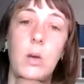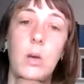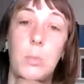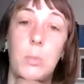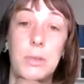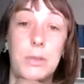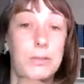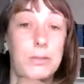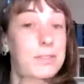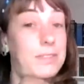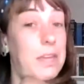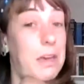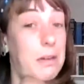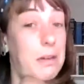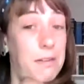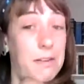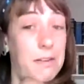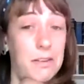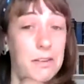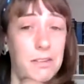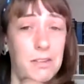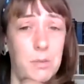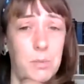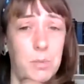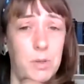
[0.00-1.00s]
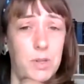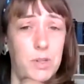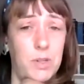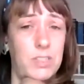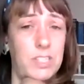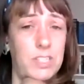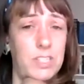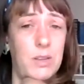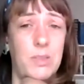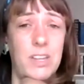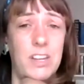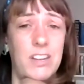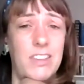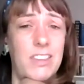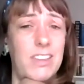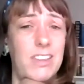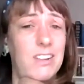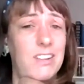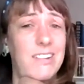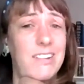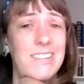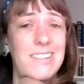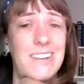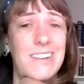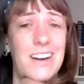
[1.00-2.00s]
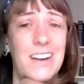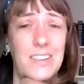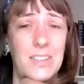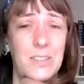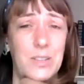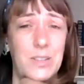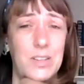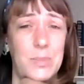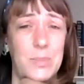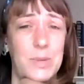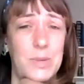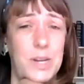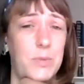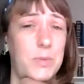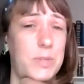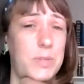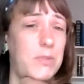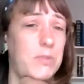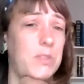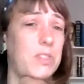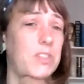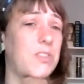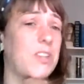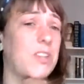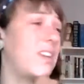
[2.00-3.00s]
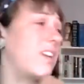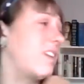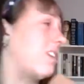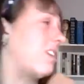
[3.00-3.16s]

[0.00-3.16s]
but there's definitely birds out there that are not good about being restrained.